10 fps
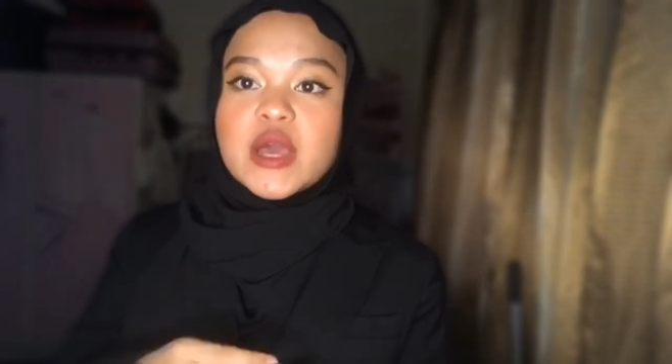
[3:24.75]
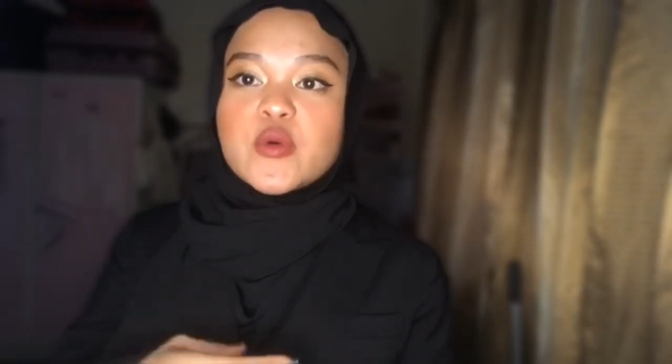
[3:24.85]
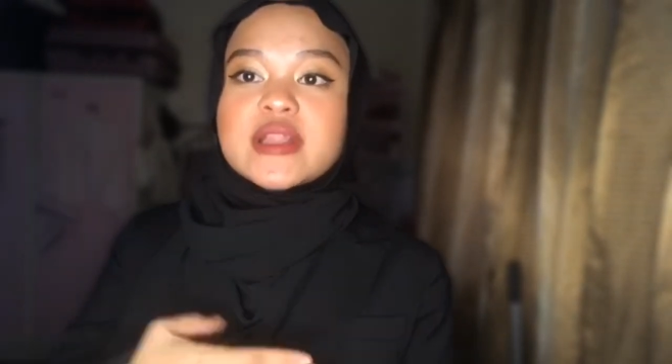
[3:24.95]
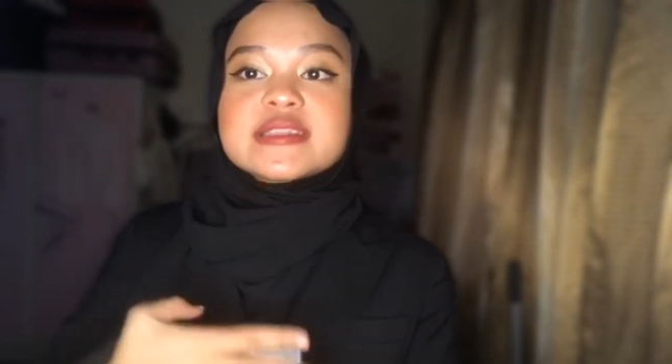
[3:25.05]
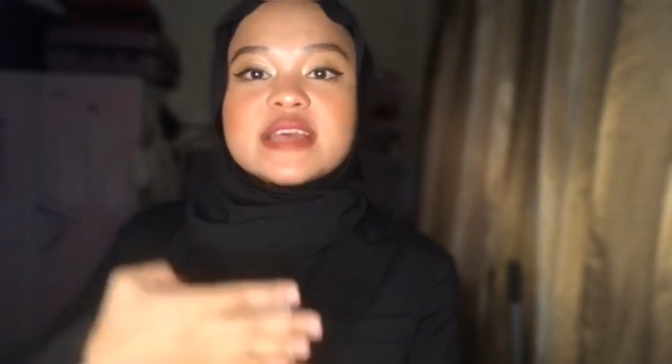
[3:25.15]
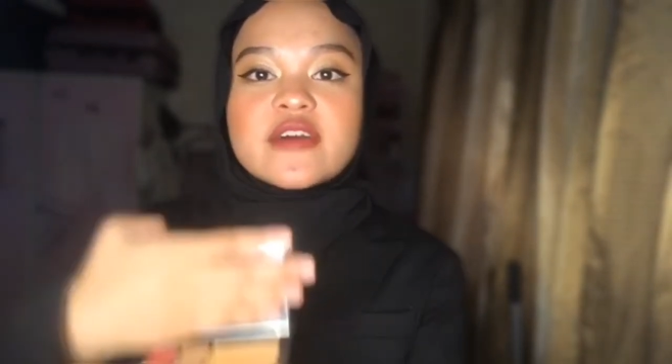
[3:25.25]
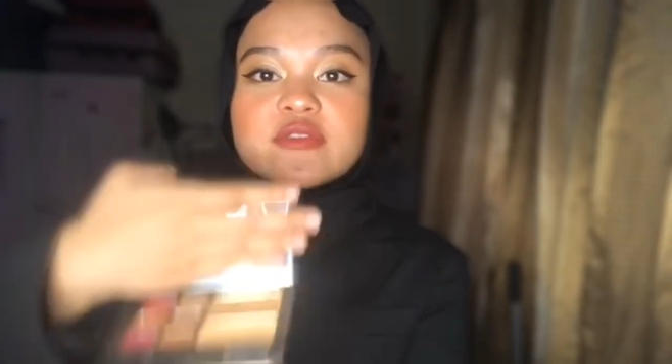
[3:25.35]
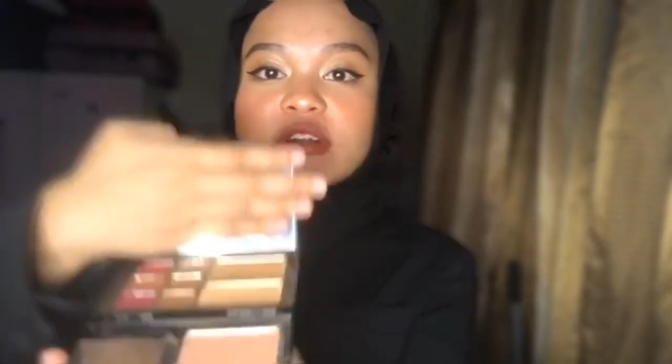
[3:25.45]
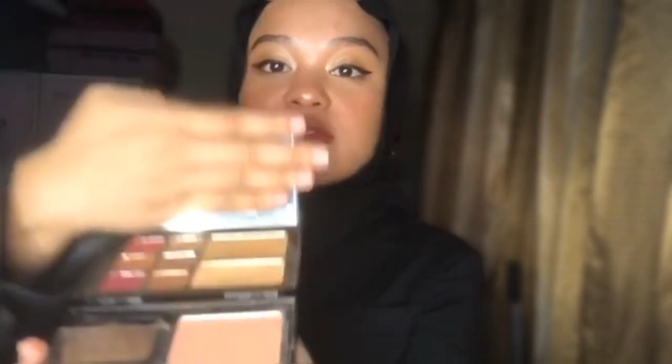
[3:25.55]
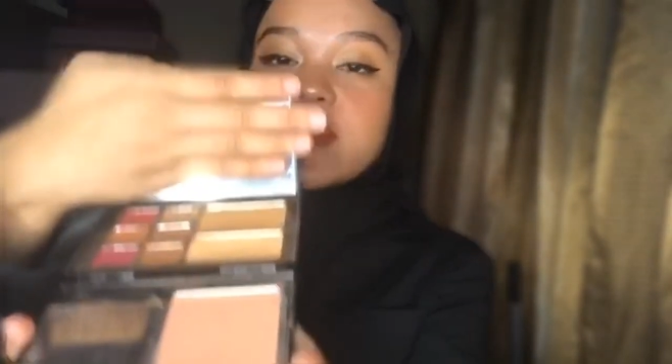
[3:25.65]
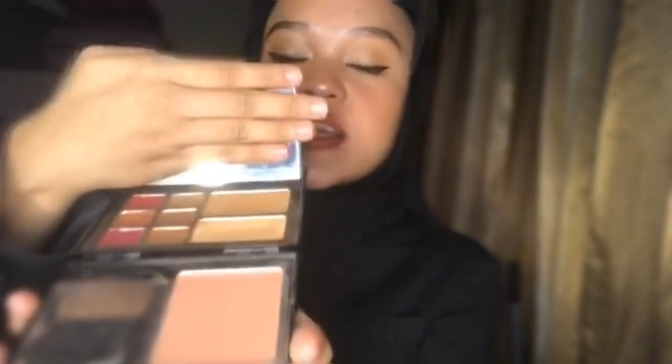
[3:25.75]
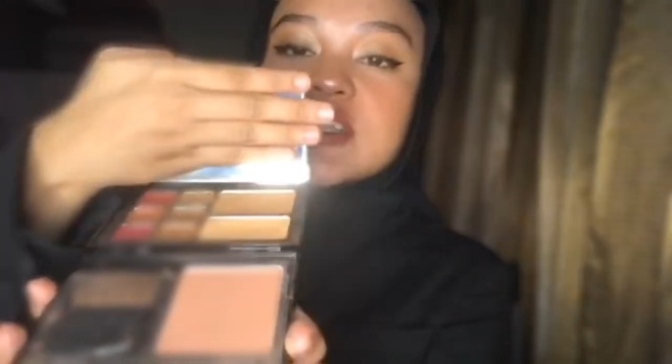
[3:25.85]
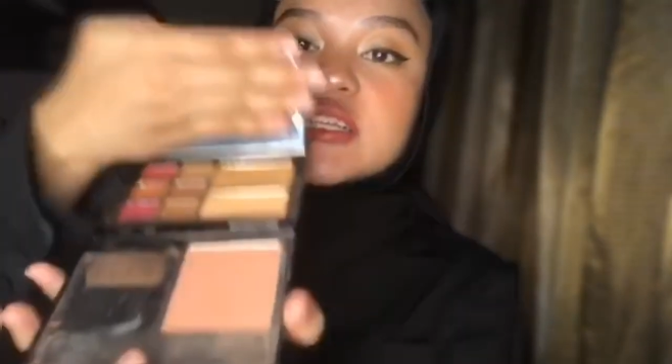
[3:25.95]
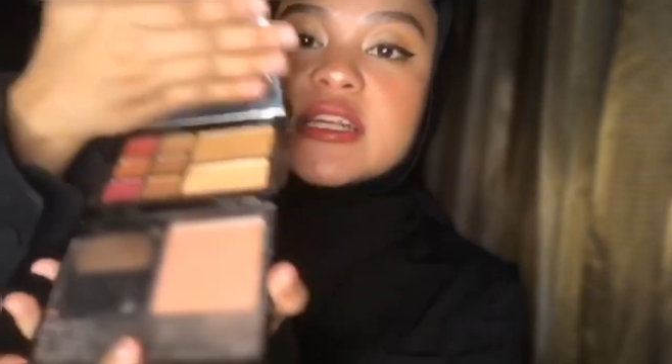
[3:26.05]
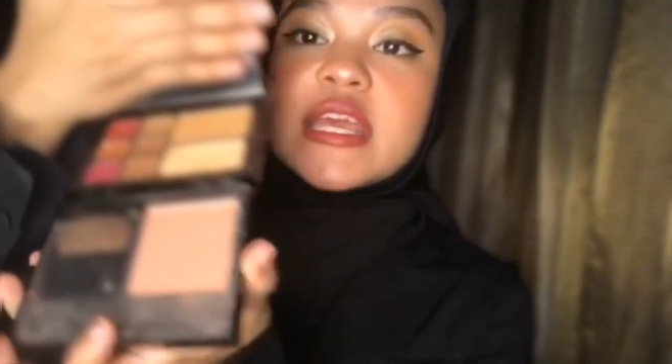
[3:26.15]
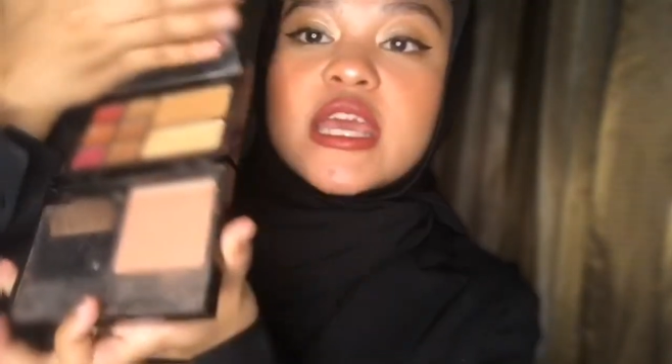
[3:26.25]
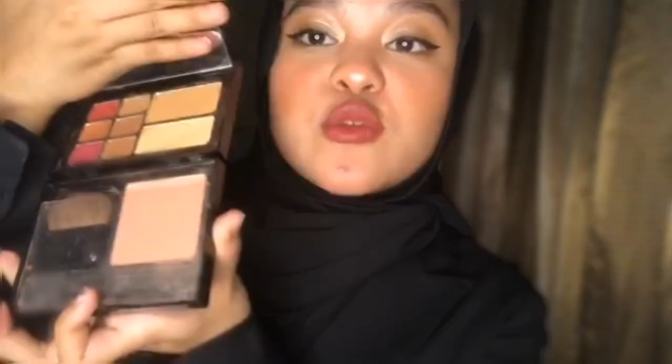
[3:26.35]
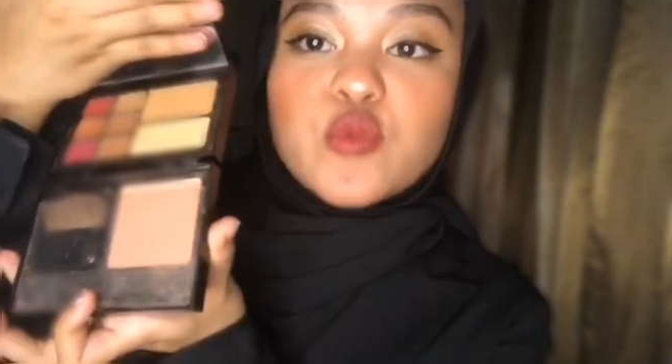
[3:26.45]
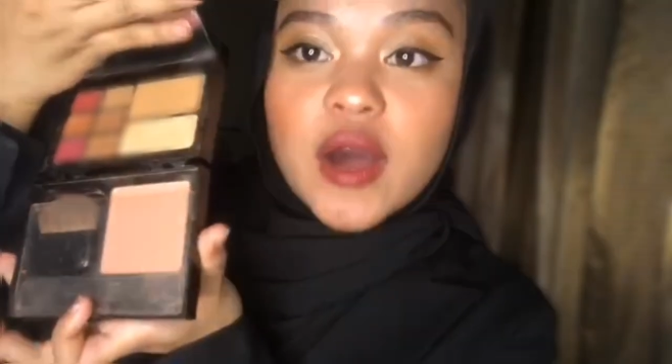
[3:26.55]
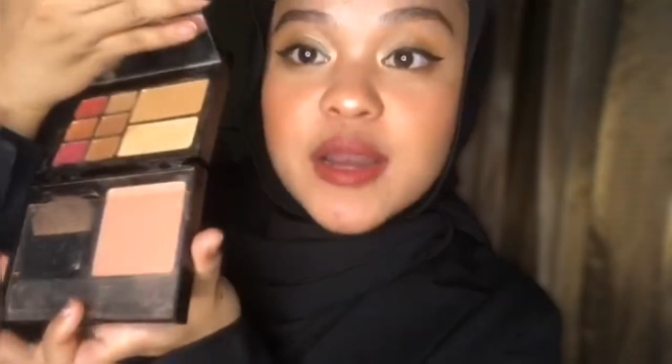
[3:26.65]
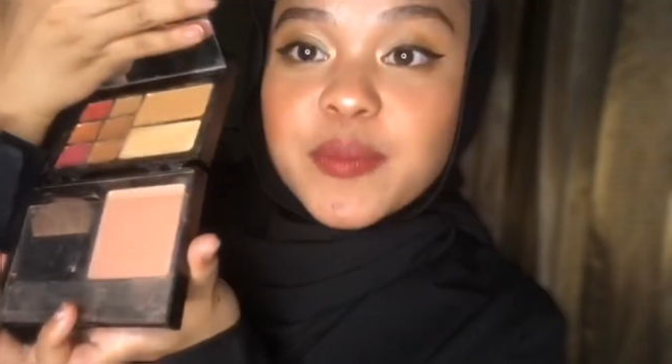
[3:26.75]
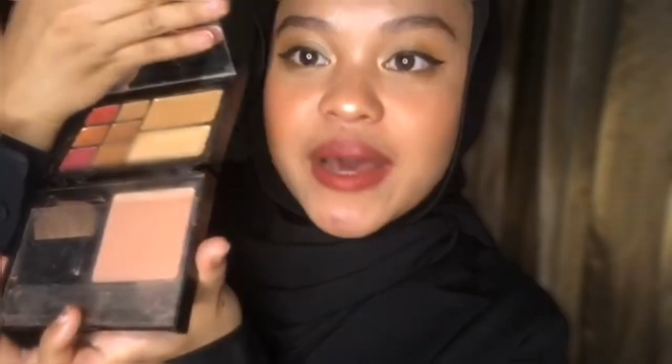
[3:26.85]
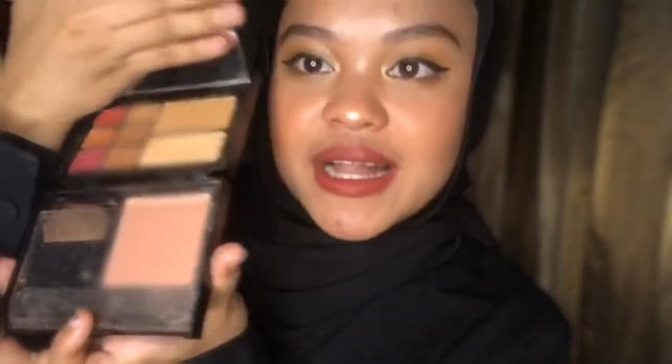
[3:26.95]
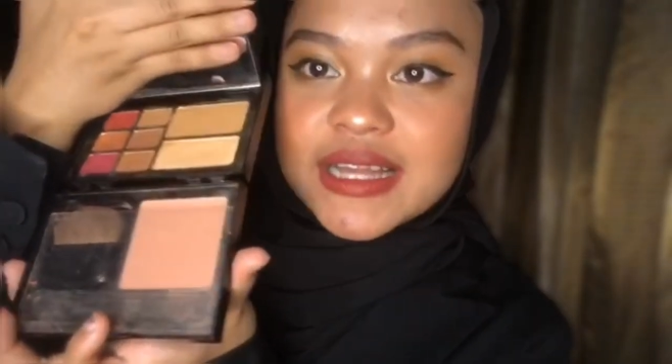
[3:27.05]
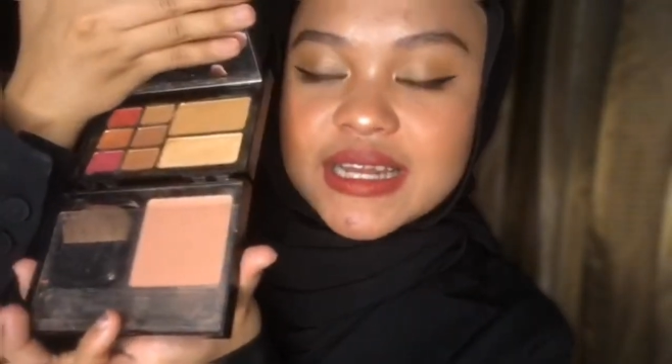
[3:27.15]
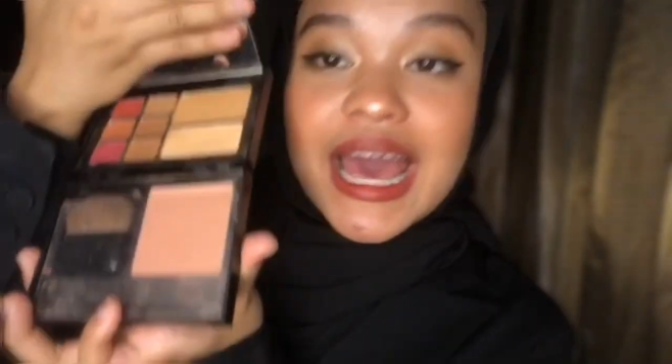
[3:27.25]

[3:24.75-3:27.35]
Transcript: with several functions in one palette.